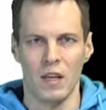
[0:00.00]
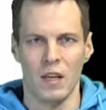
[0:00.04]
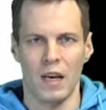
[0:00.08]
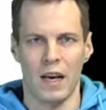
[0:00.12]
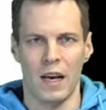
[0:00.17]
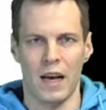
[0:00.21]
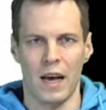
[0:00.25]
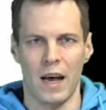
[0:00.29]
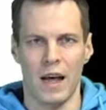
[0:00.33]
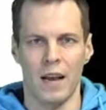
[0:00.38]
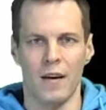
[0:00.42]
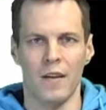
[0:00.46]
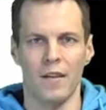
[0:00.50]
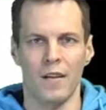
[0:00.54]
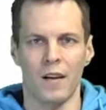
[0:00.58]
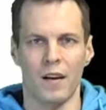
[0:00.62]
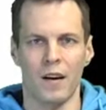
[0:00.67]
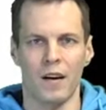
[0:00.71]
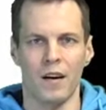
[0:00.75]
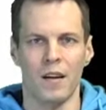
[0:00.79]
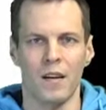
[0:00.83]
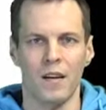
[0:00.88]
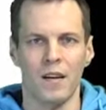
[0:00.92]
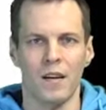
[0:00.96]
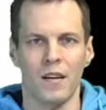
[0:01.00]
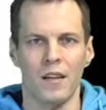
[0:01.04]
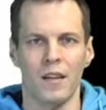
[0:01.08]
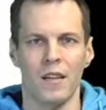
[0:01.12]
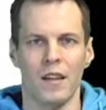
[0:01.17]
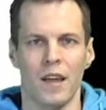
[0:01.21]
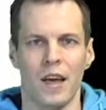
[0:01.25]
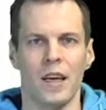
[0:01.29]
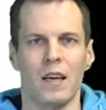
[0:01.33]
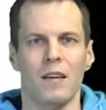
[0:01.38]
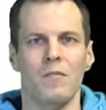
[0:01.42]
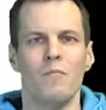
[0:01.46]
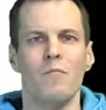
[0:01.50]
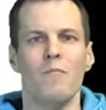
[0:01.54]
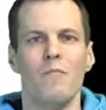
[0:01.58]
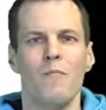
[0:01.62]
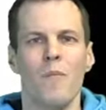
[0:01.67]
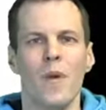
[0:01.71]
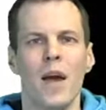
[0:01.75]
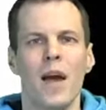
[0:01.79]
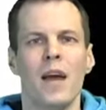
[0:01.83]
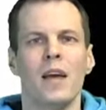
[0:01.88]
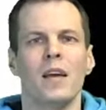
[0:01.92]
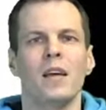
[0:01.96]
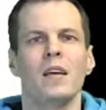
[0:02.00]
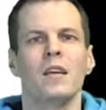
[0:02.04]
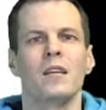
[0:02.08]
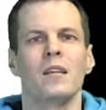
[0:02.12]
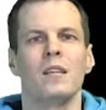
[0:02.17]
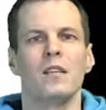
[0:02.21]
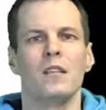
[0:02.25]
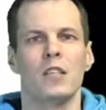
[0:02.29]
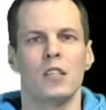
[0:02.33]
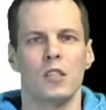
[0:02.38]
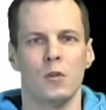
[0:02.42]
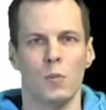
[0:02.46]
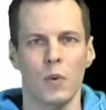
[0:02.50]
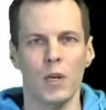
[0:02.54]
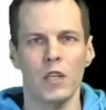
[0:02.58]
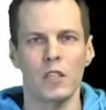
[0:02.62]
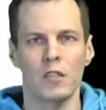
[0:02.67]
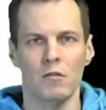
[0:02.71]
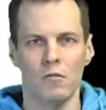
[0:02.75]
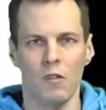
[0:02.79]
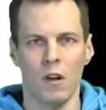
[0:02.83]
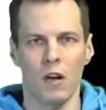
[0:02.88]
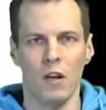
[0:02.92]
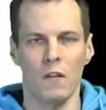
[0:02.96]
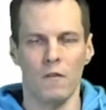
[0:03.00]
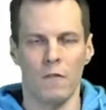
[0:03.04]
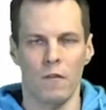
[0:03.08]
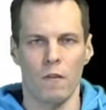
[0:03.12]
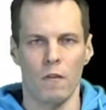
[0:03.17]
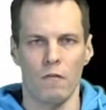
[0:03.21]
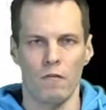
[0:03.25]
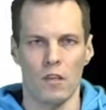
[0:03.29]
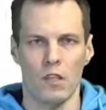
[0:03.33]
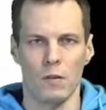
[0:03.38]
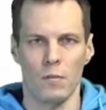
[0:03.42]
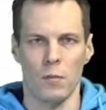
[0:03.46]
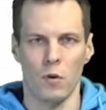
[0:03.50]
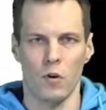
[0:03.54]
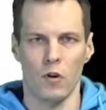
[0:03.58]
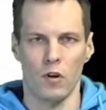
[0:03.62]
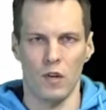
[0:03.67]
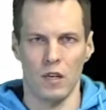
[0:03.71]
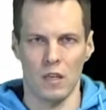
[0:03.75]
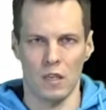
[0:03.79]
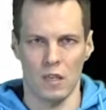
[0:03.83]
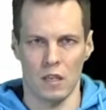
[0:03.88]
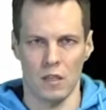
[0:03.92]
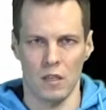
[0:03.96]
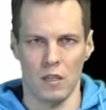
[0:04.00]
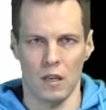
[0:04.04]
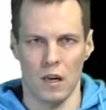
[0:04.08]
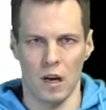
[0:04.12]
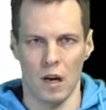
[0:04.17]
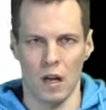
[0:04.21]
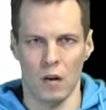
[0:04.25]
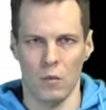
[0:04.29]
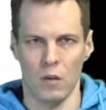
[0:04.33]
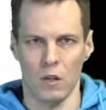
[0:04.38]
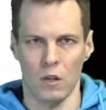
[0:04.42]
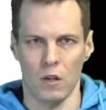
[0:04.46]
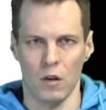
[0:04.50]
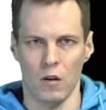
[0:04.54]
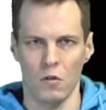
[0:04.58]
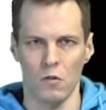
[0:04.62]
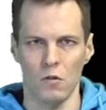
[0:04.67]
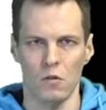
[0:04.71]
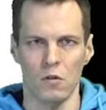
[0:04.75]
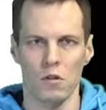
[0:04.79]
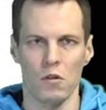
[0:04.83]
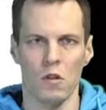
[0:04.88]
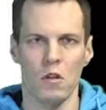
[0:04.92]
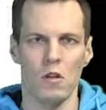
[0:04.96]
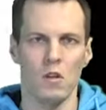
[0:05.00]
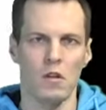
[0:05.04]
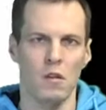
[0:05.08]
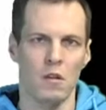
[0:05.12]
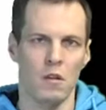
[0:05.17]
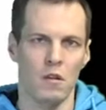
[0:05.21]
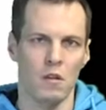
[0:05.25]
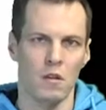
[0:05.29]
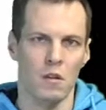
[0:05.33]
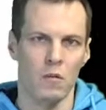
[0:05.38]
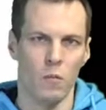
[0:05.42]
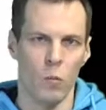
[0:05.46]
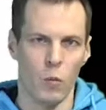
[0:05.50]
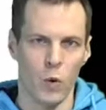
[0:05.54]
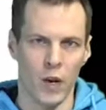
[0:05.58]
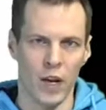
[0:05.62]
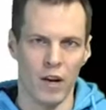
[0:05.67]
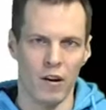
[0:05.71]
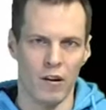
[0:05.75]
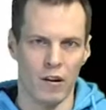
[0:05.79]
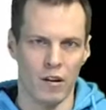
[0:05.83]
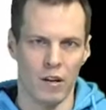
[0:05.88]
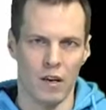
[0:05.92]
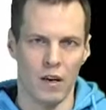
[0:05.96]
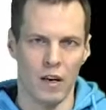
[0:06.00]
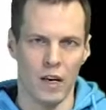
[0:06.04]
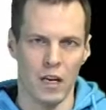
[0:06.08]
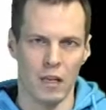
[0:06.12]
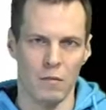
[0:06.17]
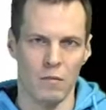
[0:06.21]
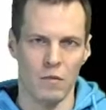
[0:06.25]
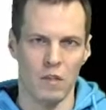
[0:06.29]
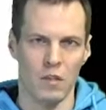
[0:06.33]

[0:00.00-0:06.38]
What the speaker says: And they may switch to a different responding style with those weird items.